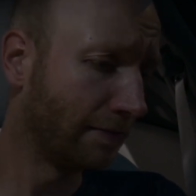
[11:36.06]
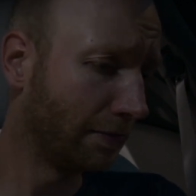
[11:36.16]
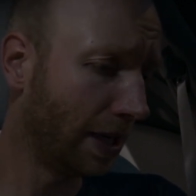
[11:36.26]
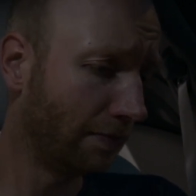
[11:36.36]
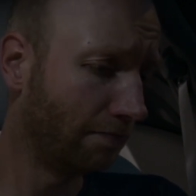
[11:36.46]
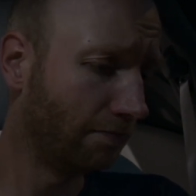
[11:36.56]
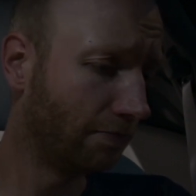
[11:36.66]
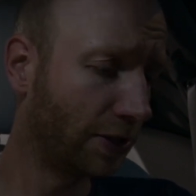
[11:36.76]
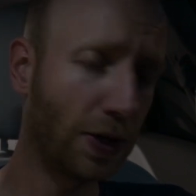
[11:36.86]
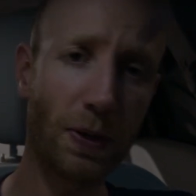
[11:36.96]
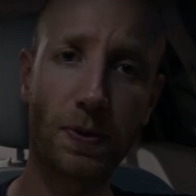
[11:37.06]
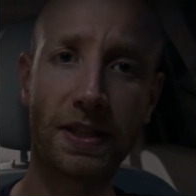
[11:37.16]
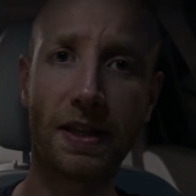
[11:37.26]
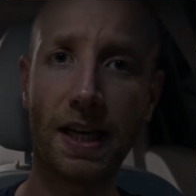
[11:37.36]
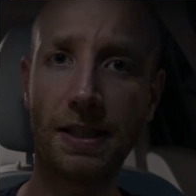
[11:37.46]
Yeah, so that was
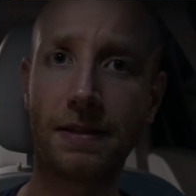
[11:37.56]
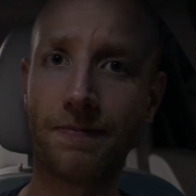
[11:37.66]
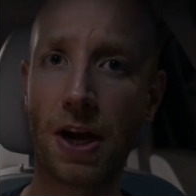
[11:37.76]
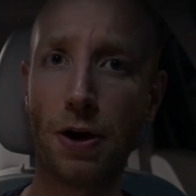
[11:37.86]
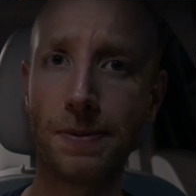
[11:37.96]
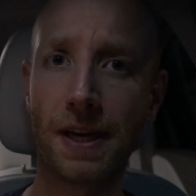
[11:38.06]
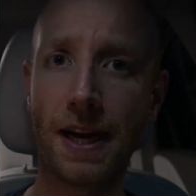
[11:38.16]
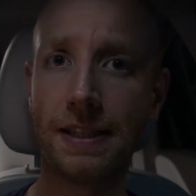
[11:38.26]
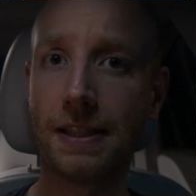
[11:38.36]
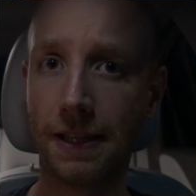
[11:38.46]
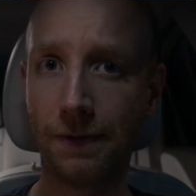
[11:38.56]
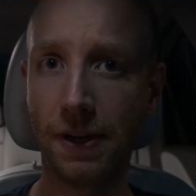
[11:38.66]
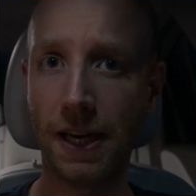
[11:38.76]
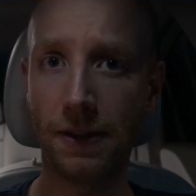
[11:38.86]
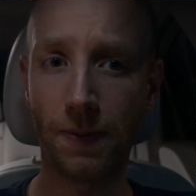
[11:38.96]
the test. I hope you liked it. And if you
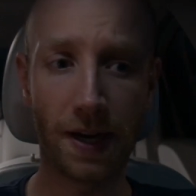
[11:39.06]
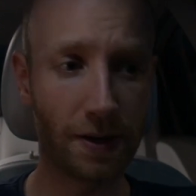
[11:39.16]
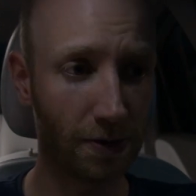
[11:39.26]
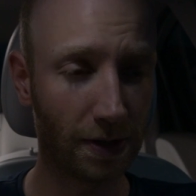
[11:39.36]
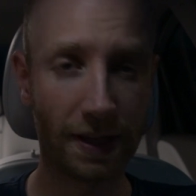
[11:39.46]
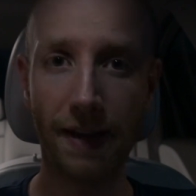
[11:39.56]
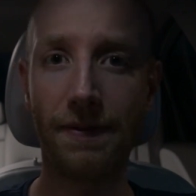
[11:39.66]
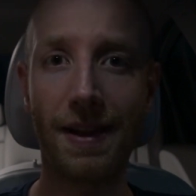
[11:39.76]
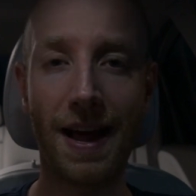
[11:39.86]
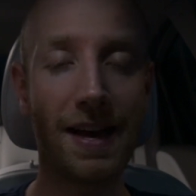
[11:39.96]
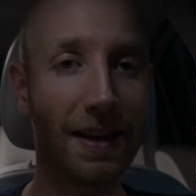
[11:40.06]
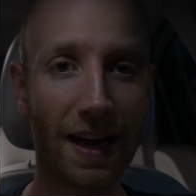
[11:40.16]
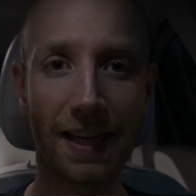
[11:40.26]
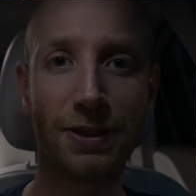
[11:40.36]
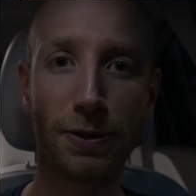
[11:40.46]
did, well, give a like
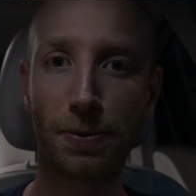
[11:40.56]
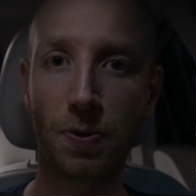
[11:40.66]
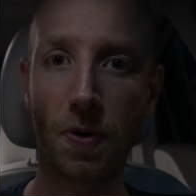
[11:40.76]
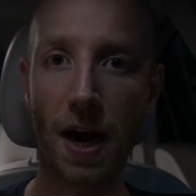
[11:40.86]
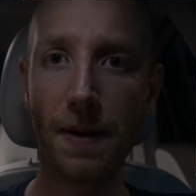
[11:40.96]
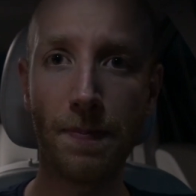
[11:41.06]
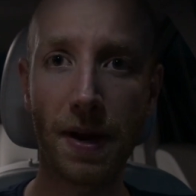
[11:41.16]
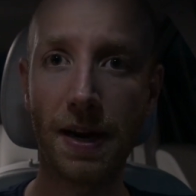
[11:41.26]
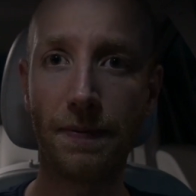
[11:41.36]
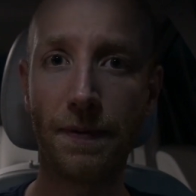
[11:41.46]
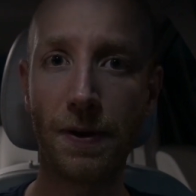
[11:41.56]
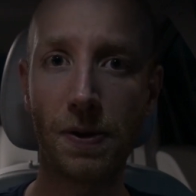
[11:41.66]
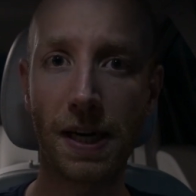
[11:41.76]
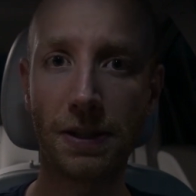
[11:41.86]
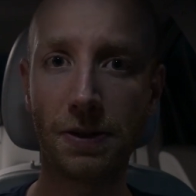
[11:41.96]
and subscribe. And if you feel
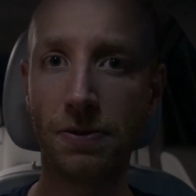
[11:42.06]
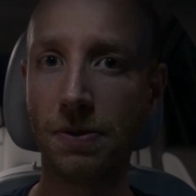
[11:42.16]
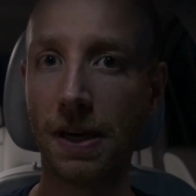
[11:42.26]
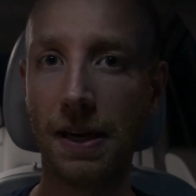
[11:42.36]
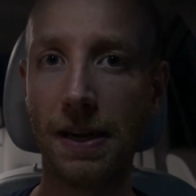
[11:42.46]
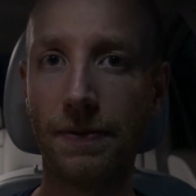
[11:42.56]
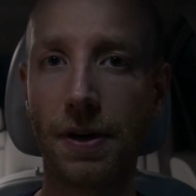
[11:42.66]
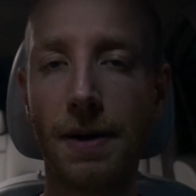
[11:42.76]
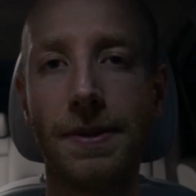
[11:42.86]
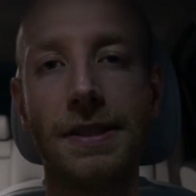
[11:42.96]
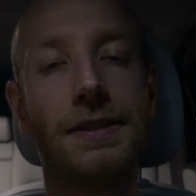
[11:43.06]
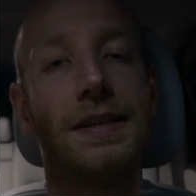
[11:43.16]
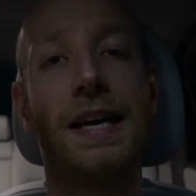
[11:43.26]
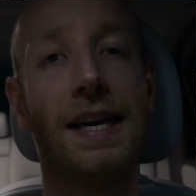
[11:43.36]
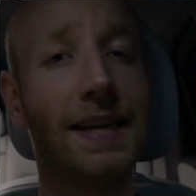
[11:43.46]
like to, leave a comment.
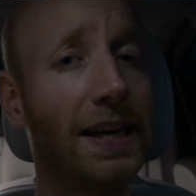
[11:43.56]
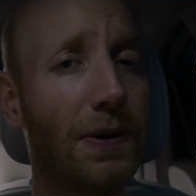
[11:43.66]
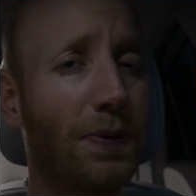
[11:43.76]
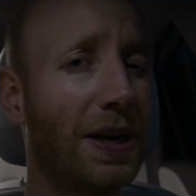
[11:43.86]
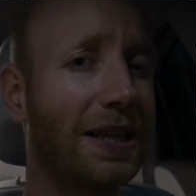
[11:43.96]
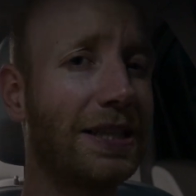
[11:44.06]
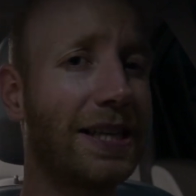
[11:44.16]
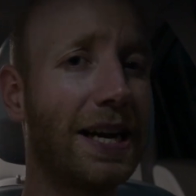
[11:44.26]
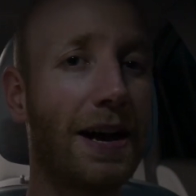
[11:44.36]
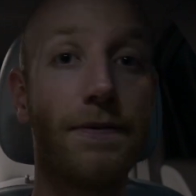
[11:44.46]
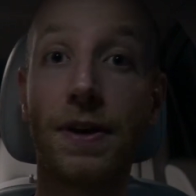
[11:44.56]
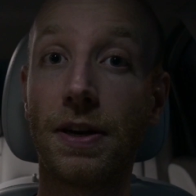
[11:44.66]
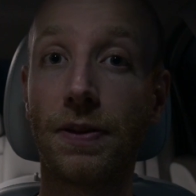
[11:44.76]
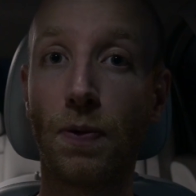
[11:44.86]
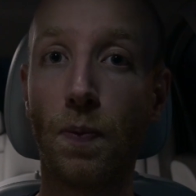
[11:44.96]
And then I would like to say now thank
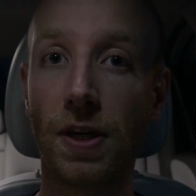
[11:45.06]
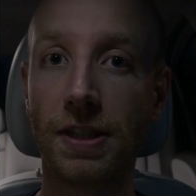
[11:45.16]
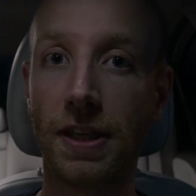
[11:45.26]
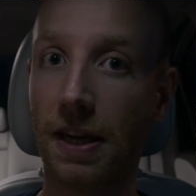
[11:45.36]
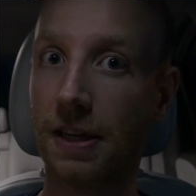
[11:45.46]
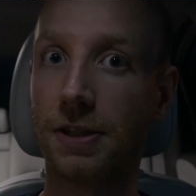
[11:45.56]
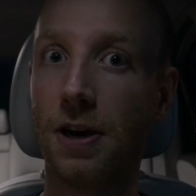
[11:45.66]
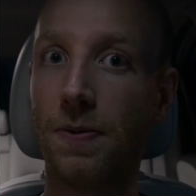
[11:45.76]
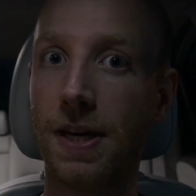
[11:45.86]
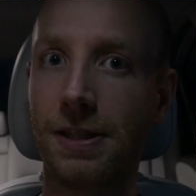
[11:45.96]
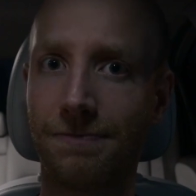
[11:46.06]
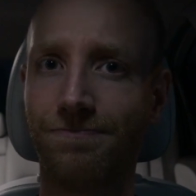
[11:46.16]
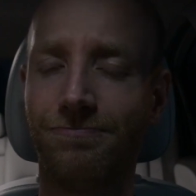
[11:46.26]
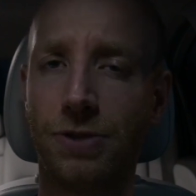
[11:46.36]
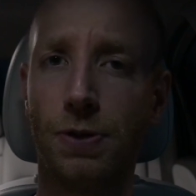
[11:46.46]
you a lot for watching. And as always,
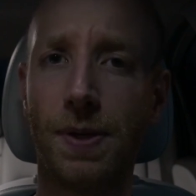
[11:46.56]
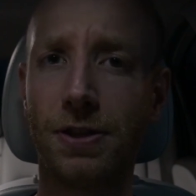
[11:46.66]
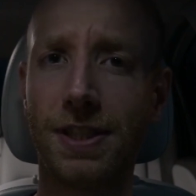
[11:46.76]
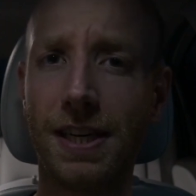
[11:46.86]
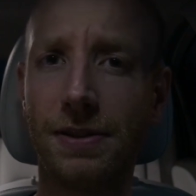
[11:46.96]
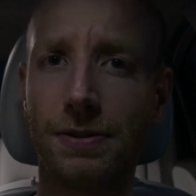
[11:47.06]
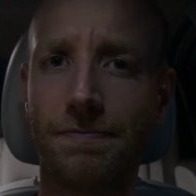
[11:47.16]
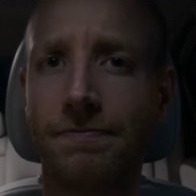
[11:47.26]
to be continued.